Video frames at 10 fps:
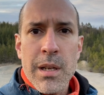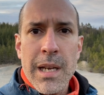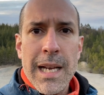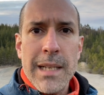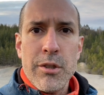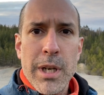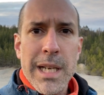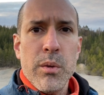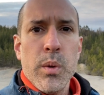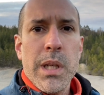and try
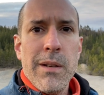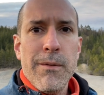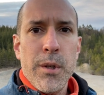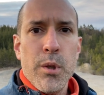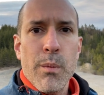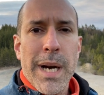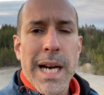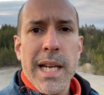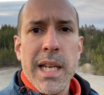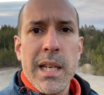to give you
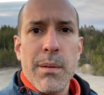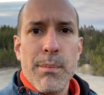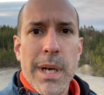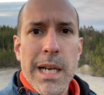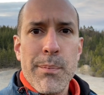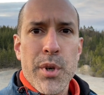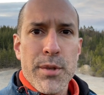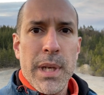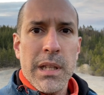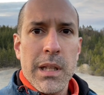my, my
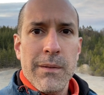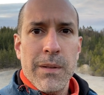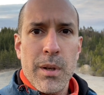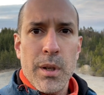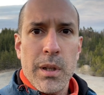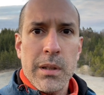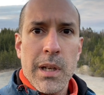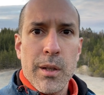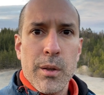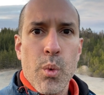perspective on,
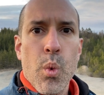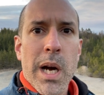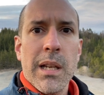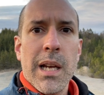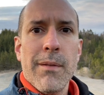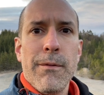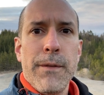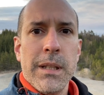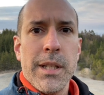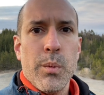on what I'm
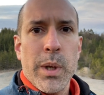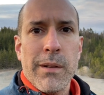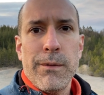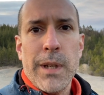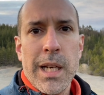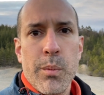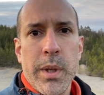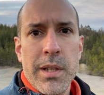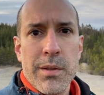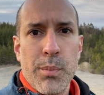feeling when I'm flying
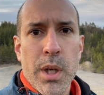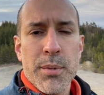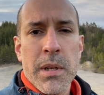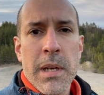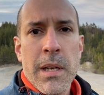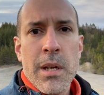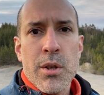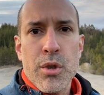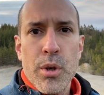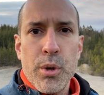with these props,
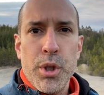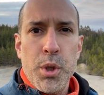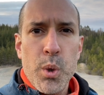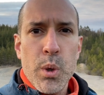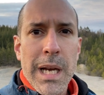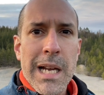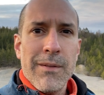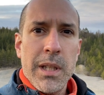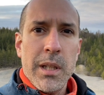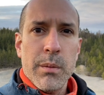so you have
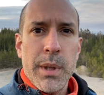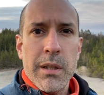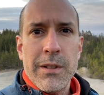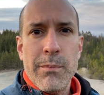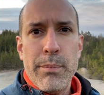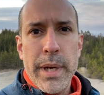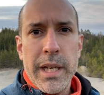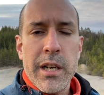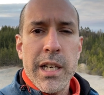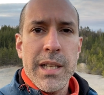a little bit of a
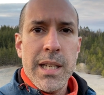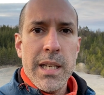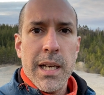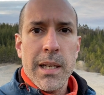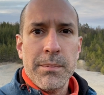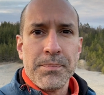better idea